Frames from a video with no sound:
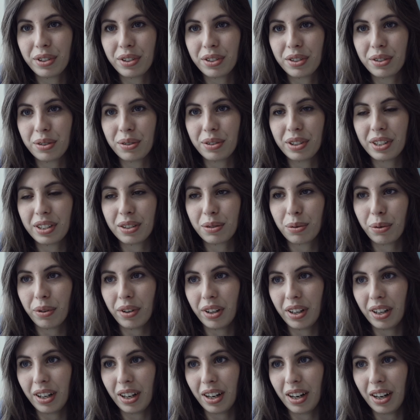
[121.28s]
the students.
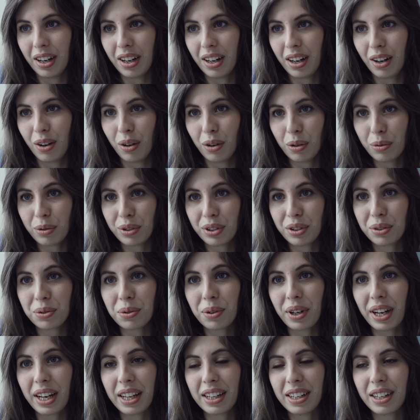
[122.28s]
We are always
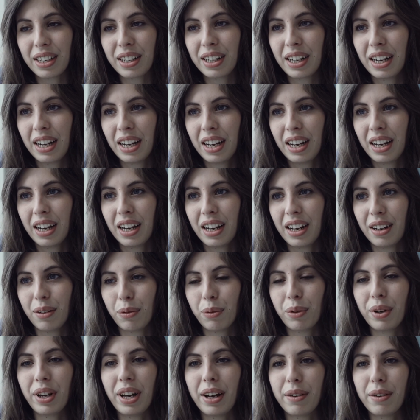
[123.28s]
together and we